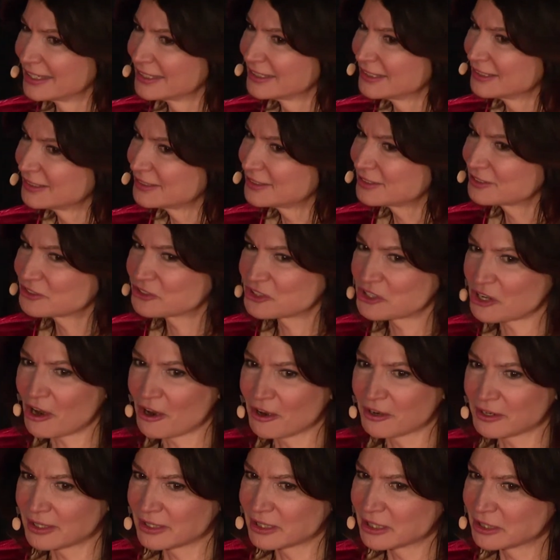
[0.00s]

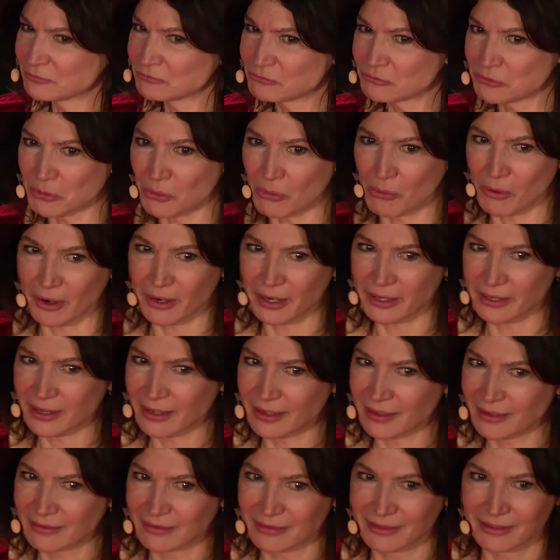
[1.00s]
Starting in
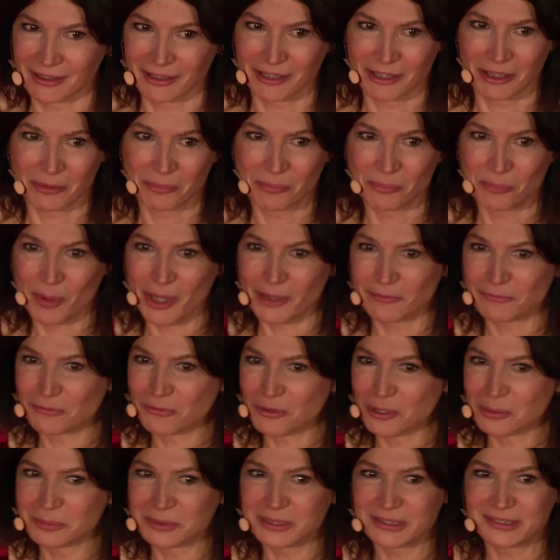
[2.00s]
Florida, but
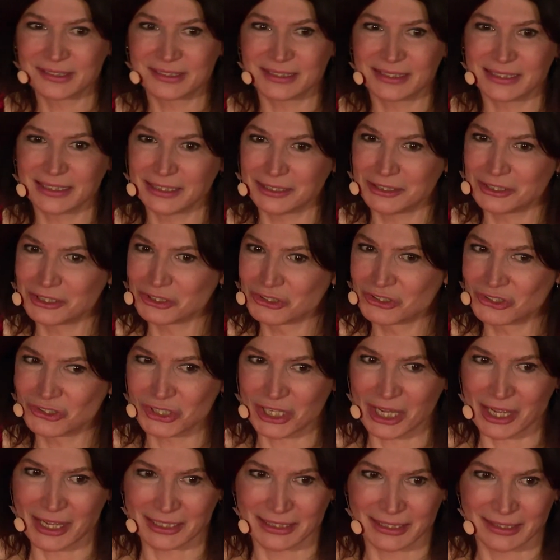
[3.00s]
from sea to
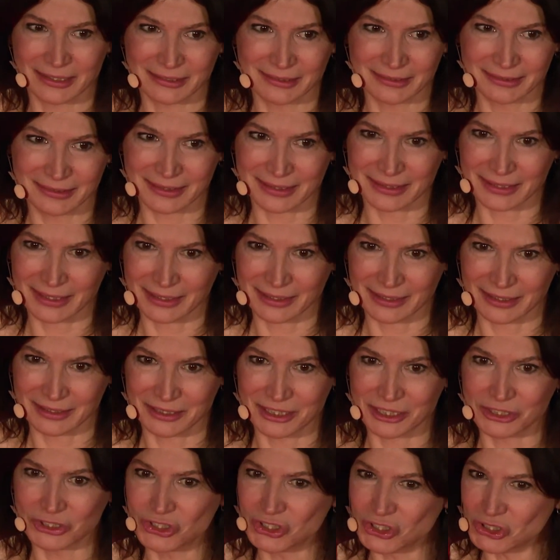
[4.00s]
shining sea.
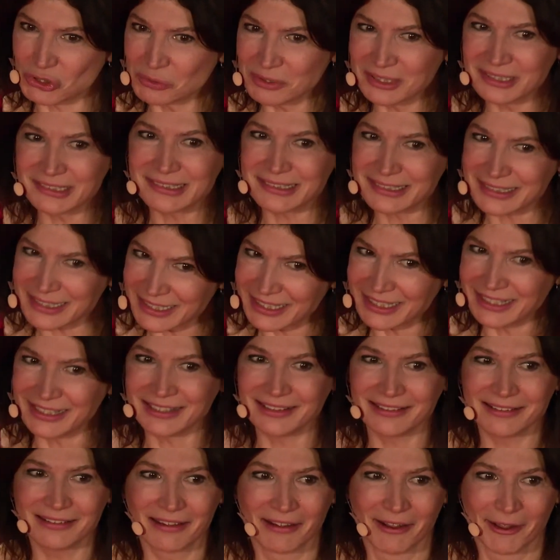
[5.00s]
Did you
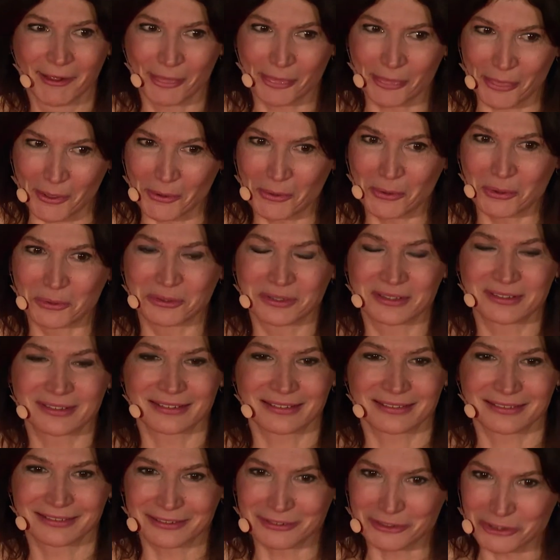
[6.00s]
see those
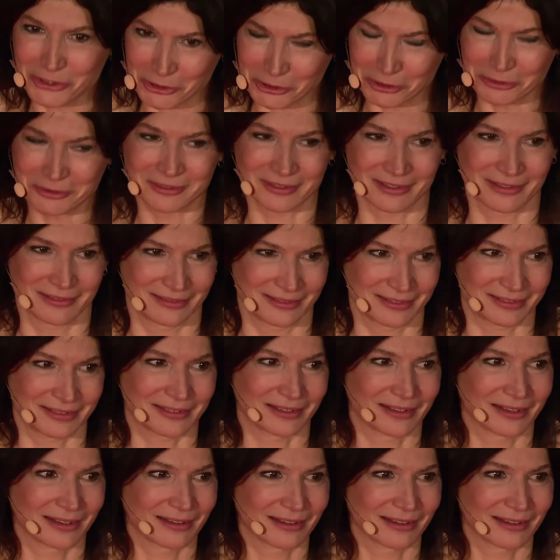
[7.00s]
students?